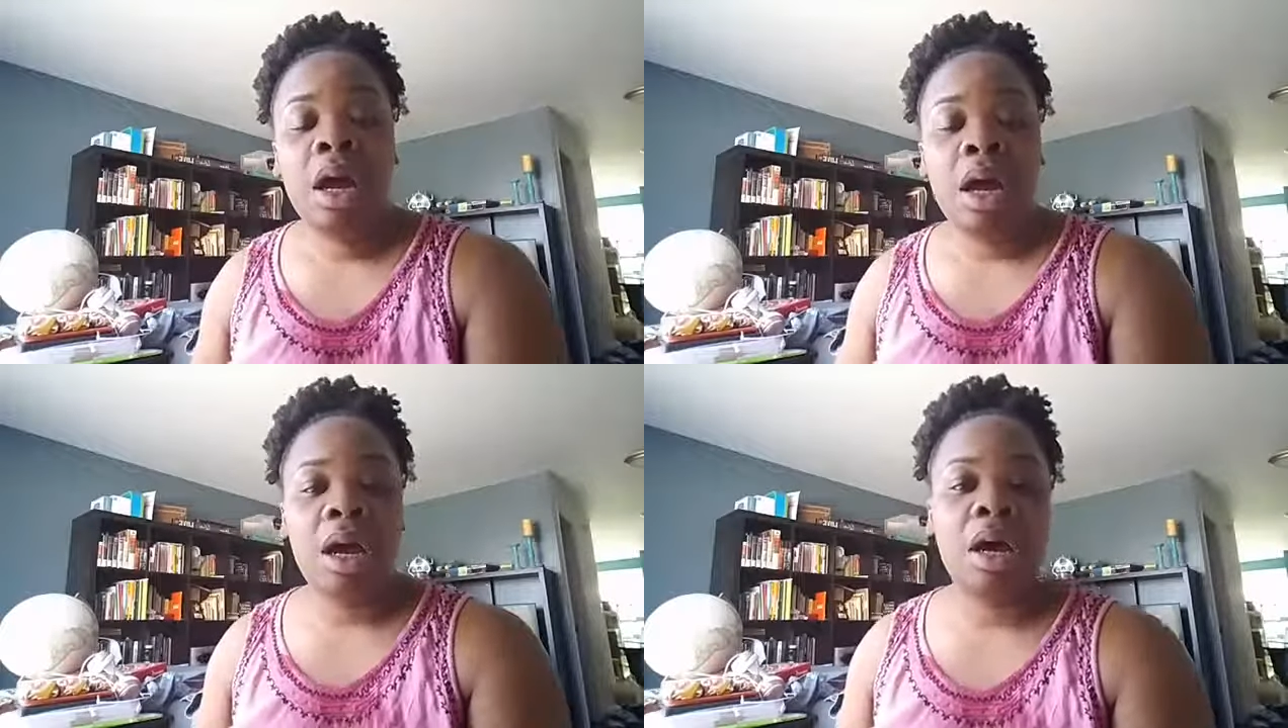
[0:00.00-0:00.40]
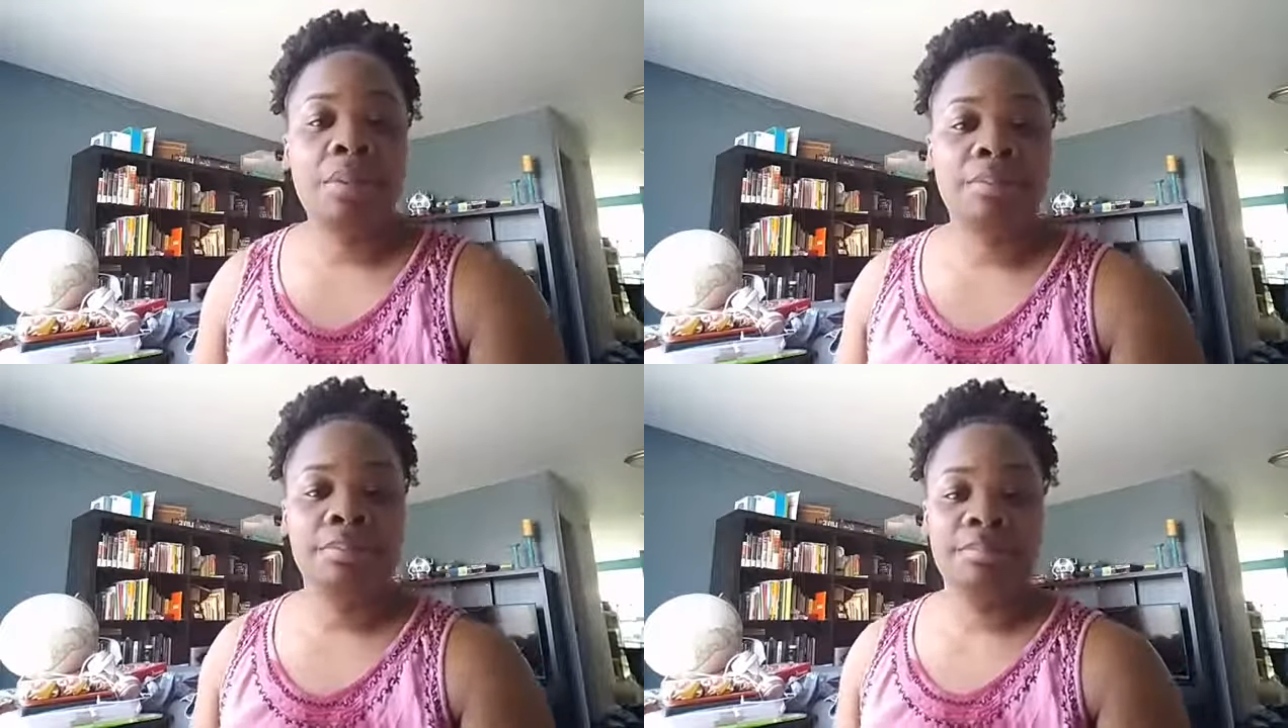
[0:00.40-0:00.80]

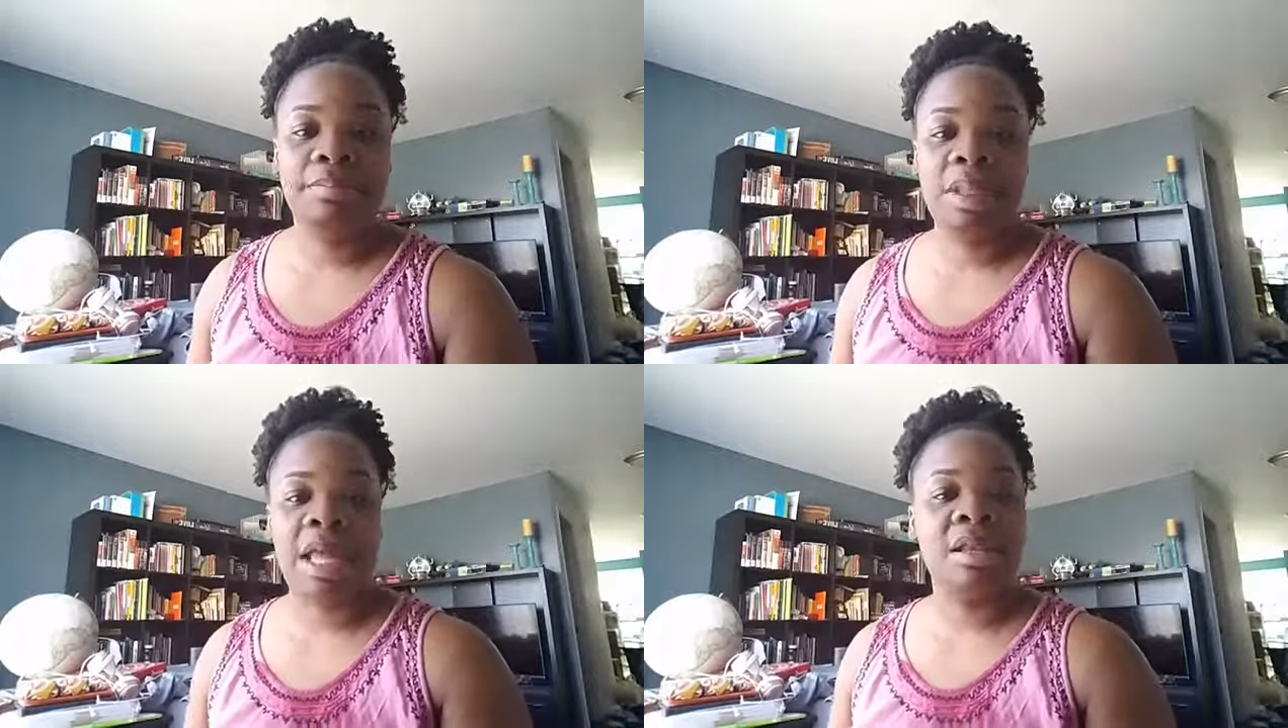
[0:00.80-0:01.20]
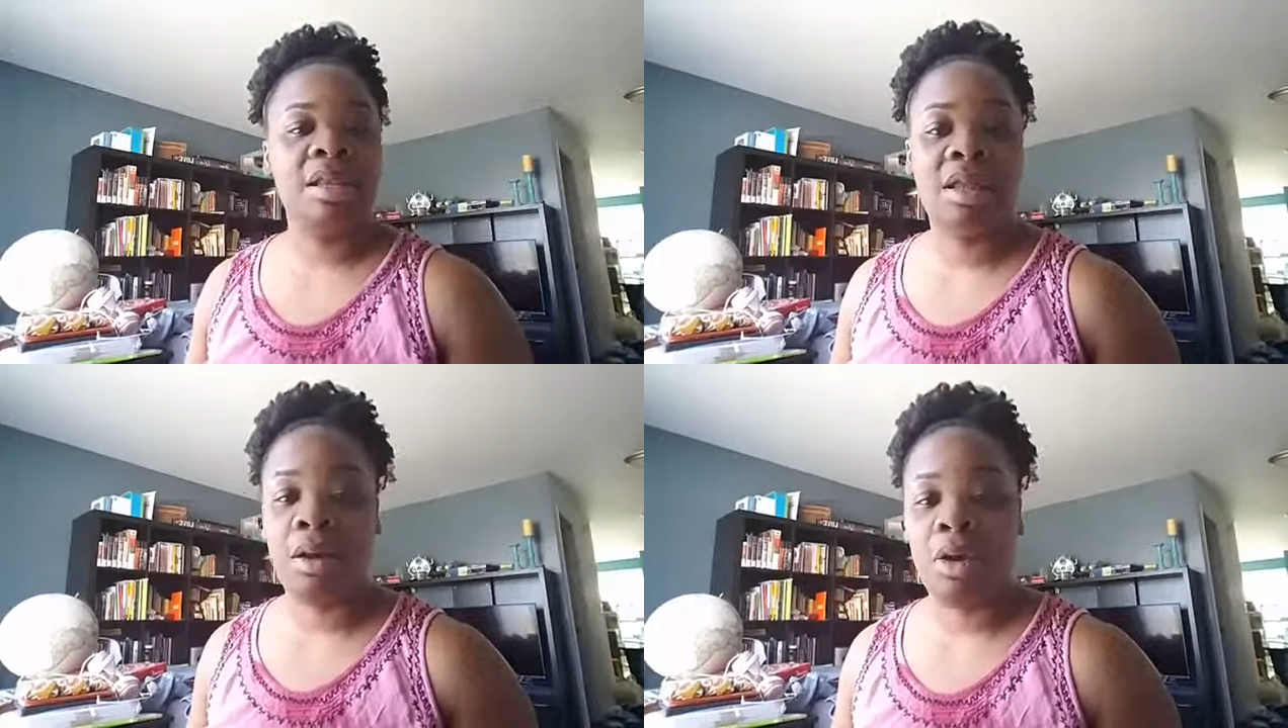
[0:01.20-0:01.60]

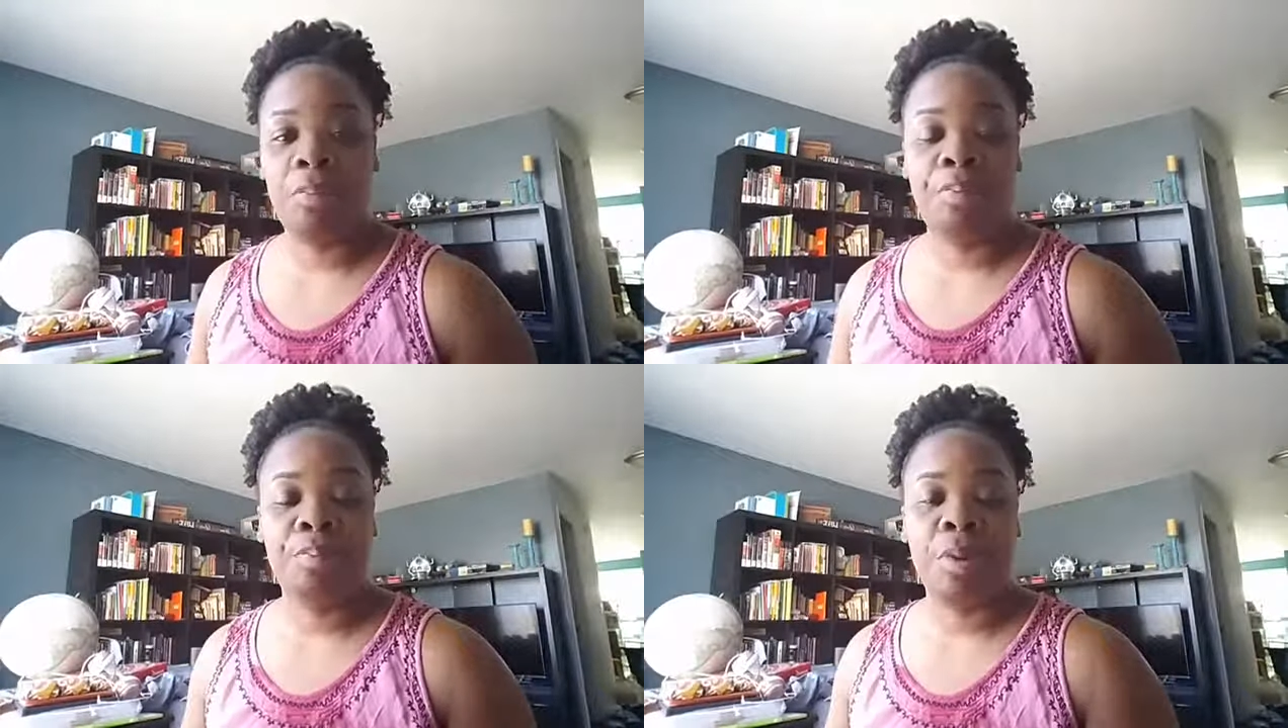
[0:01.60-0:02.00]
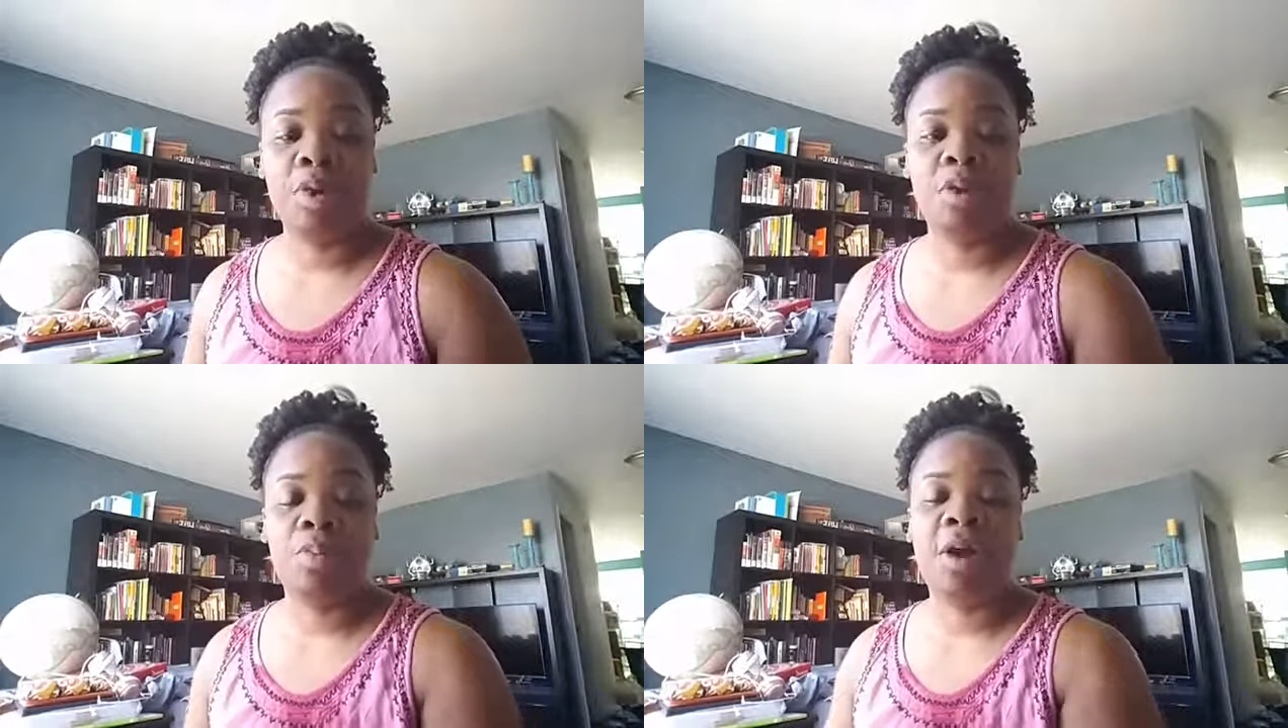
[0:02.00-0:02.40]
That's all
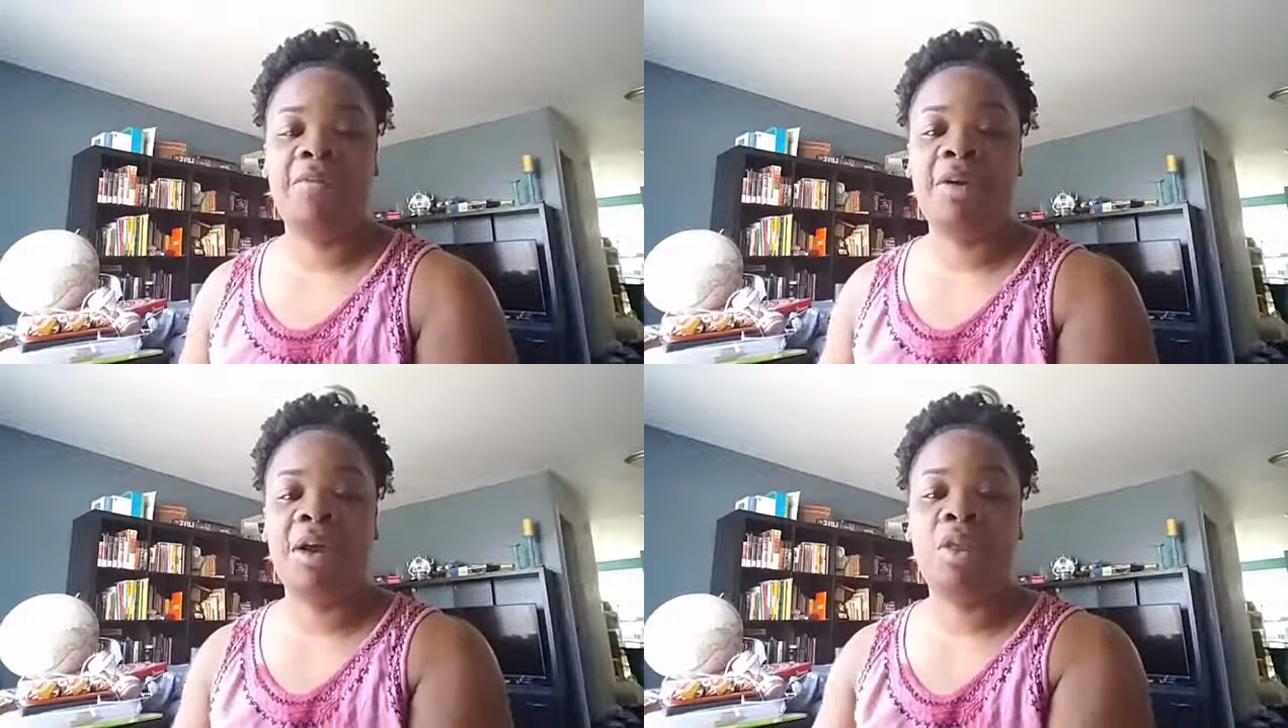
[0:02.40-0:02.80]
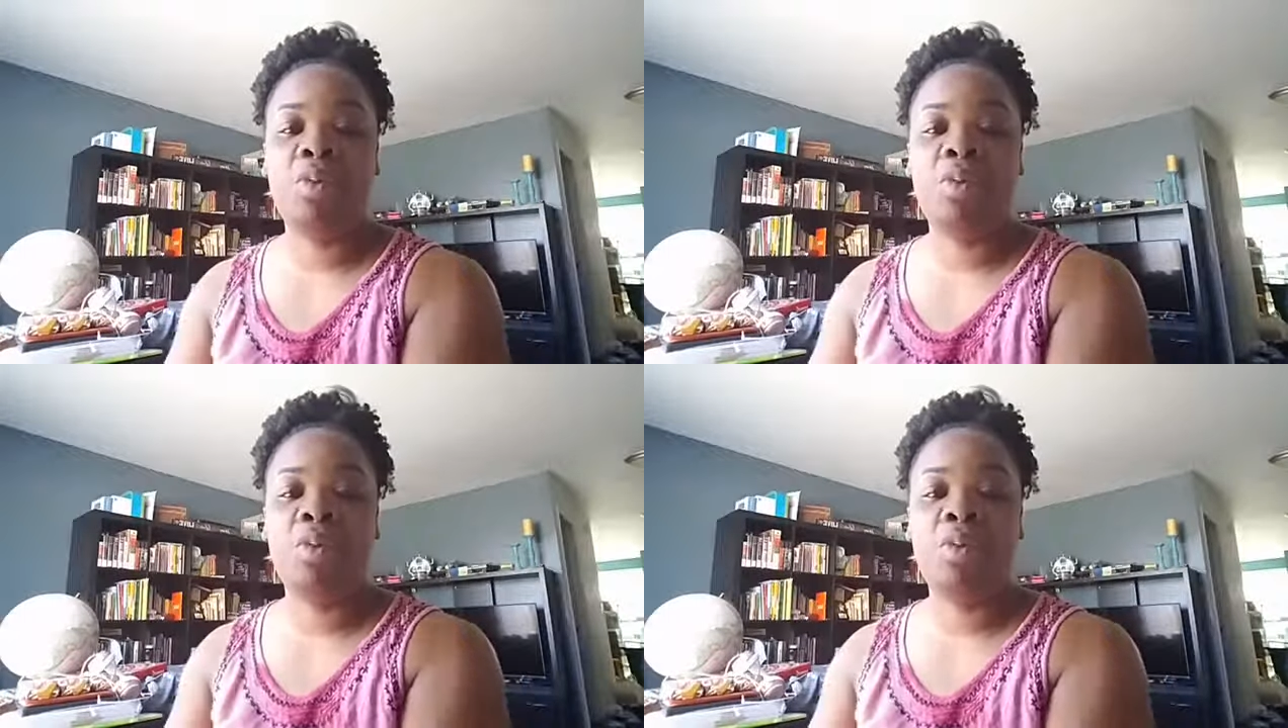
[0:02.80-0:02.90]
personal preference.